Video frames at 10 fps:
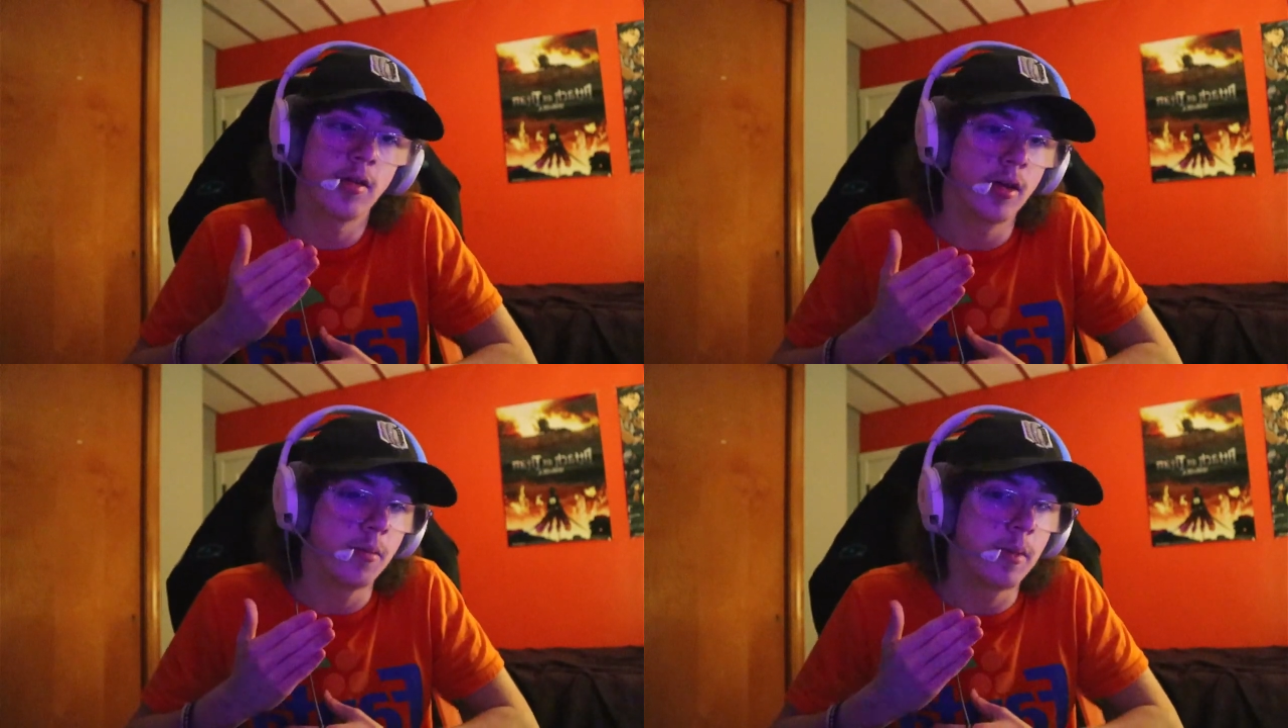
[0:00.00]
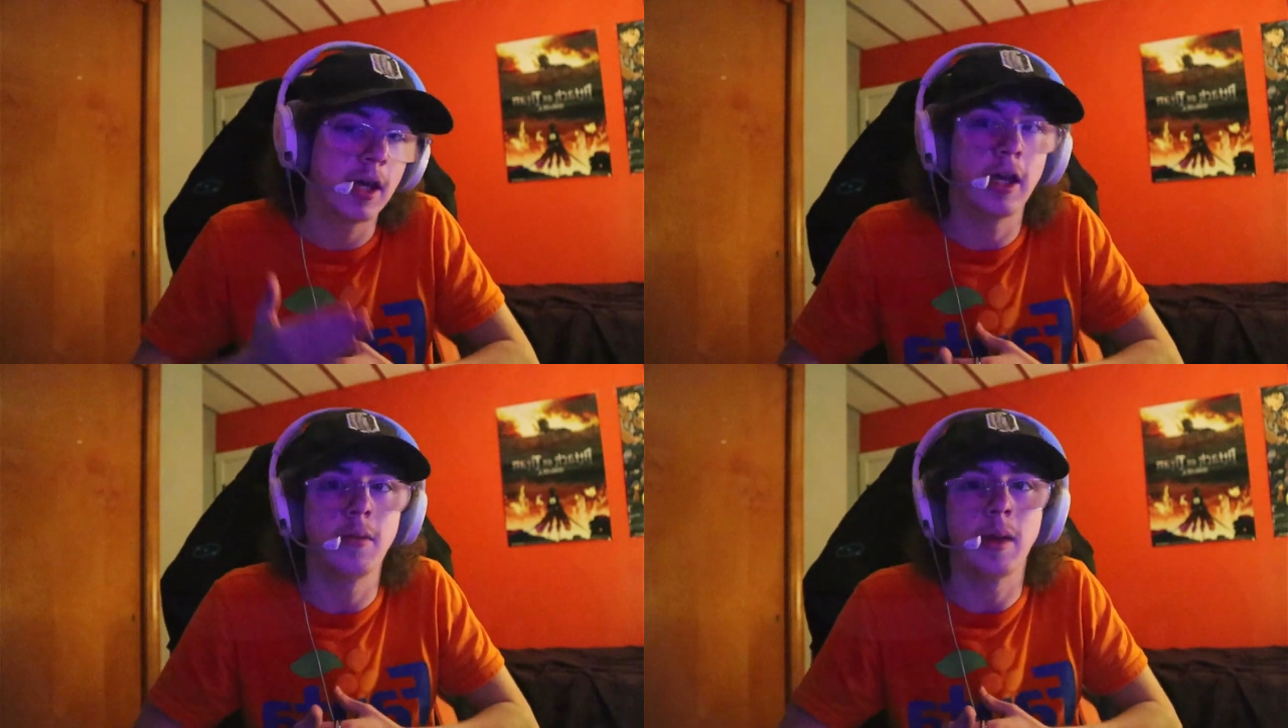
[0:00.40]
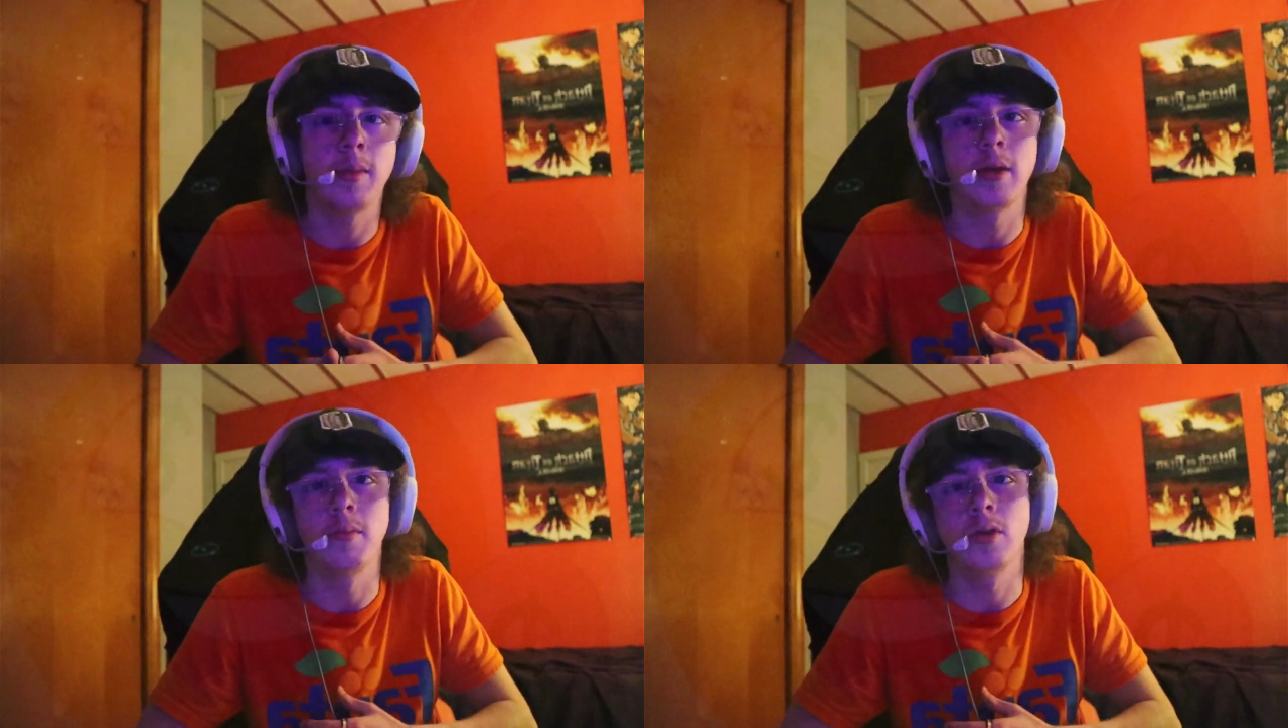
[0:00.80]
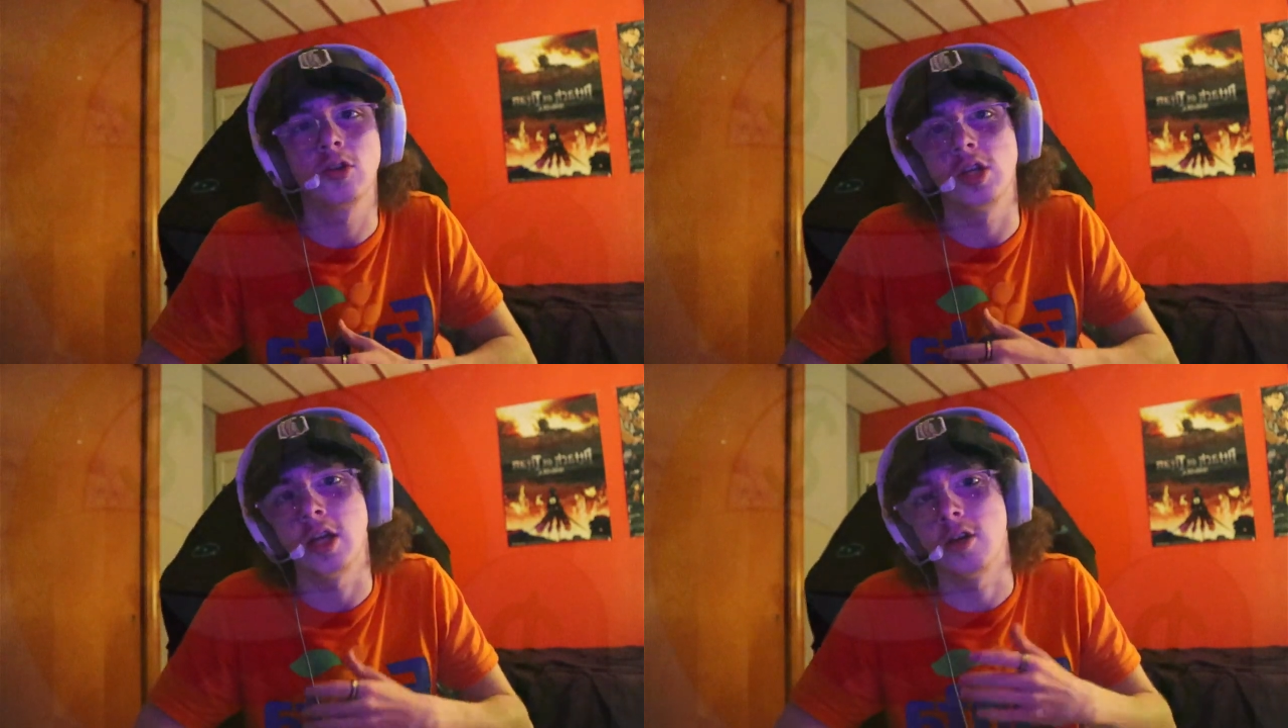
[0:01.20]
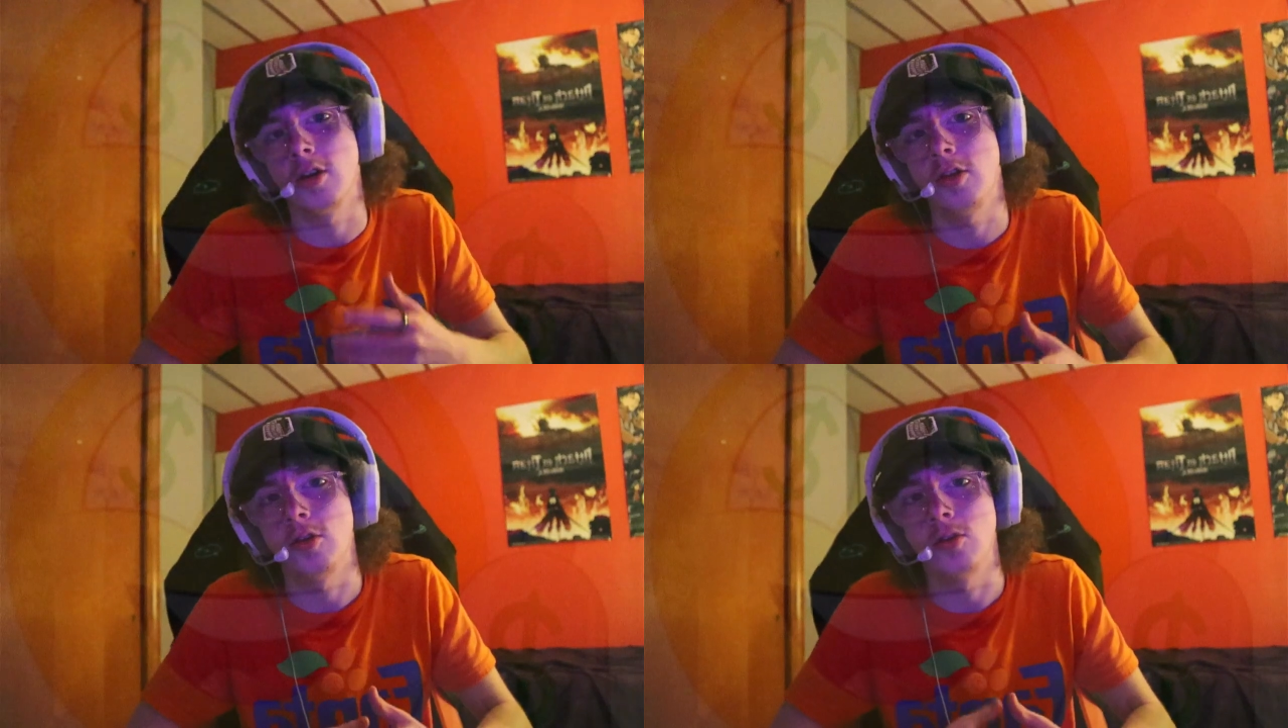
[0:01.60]
making maybe a milkshake or
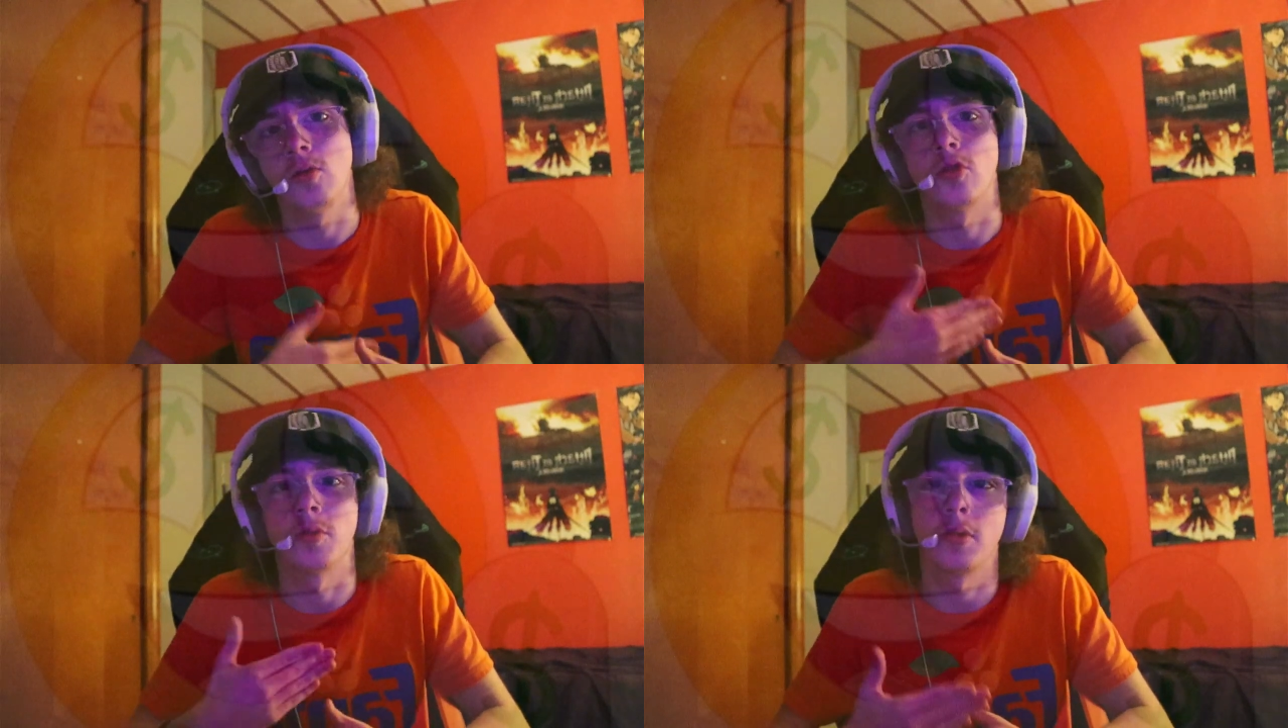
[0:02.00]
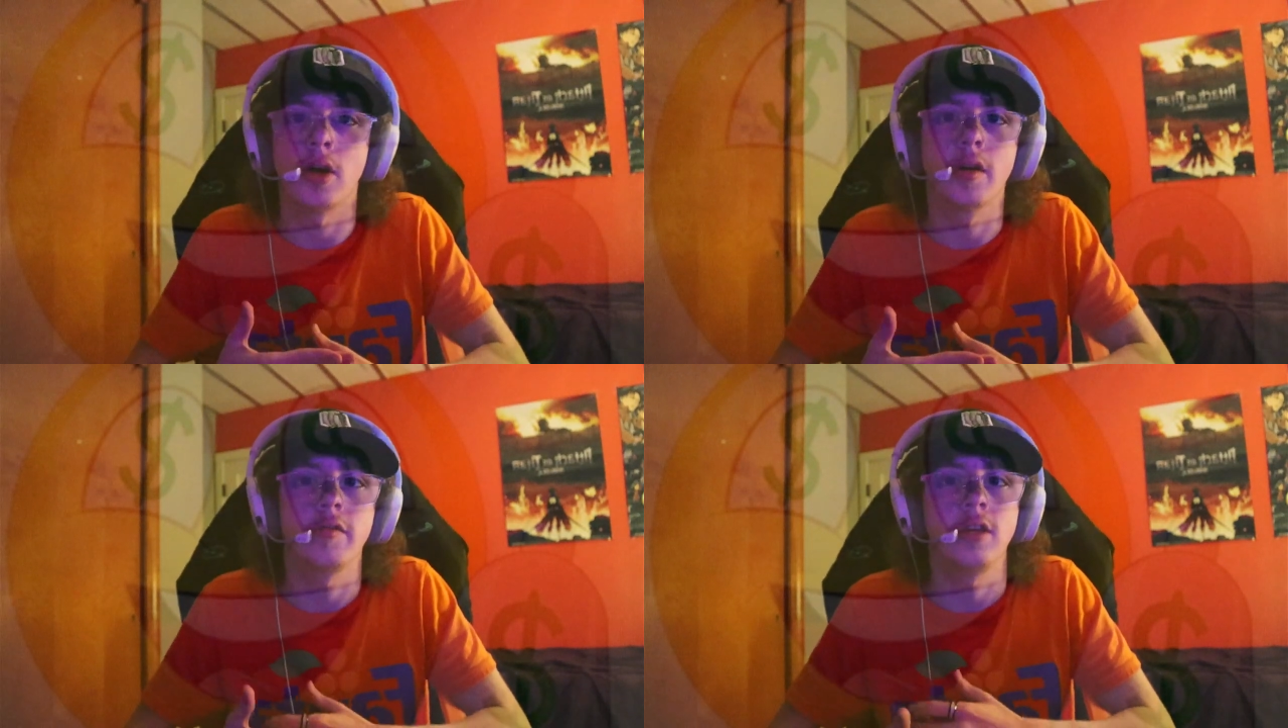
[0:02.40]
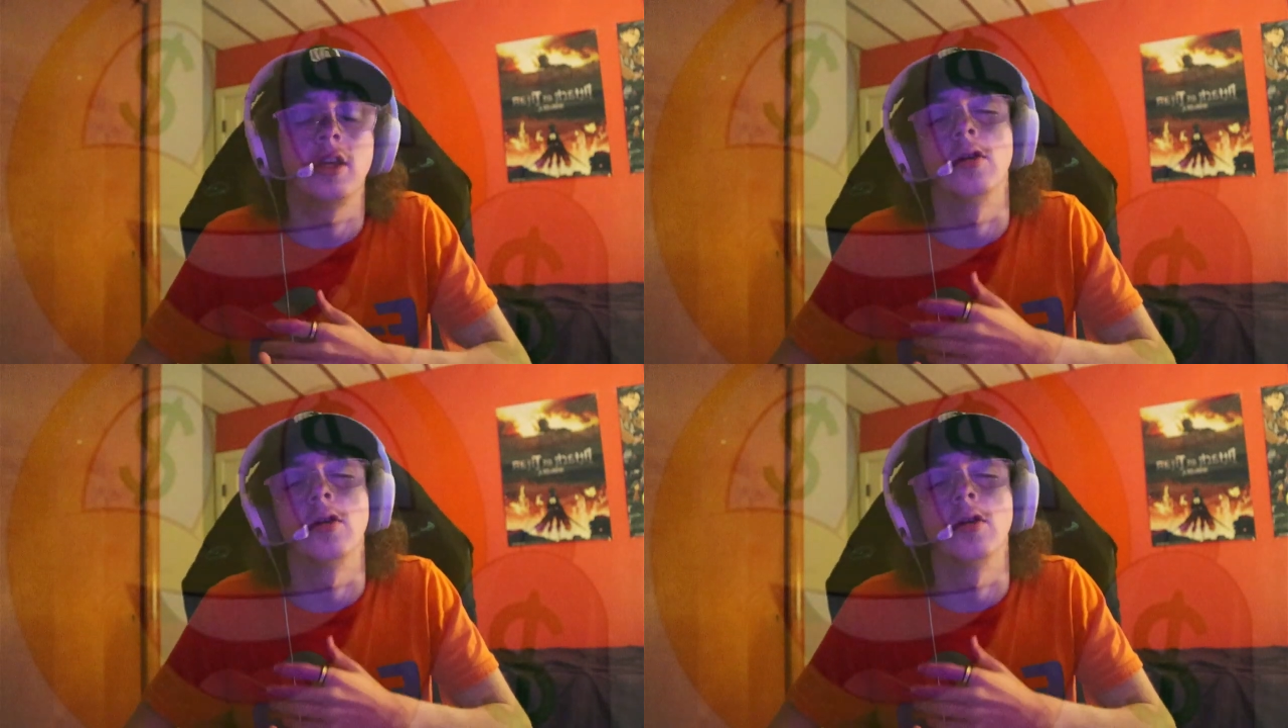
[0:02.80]
two, or some coffee,